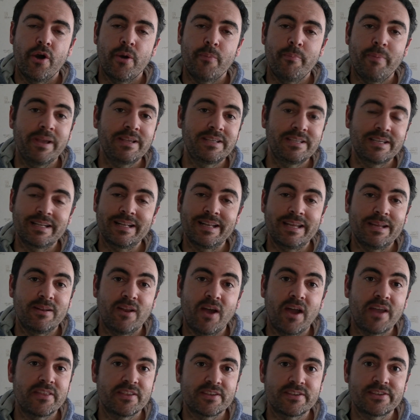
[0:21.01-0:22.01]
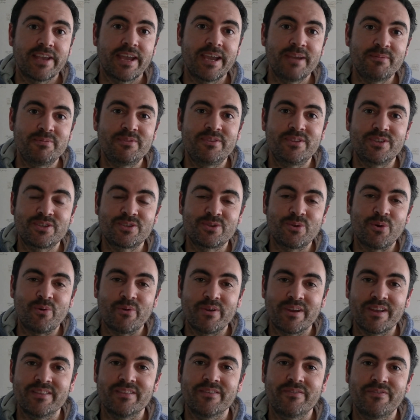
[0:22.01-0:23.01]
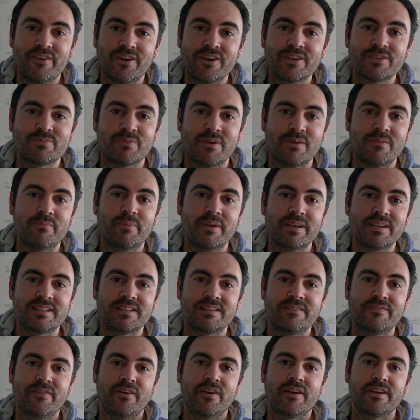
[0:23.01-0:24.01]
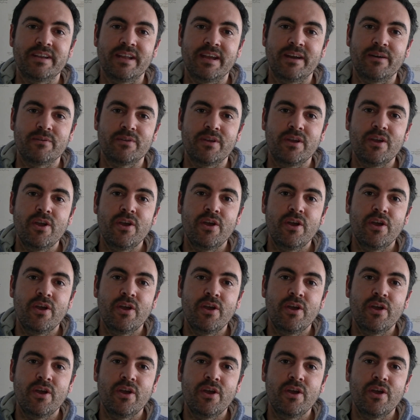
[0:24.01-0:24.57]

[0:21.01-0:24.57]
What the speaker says: basically like the same story in the first one, basically find out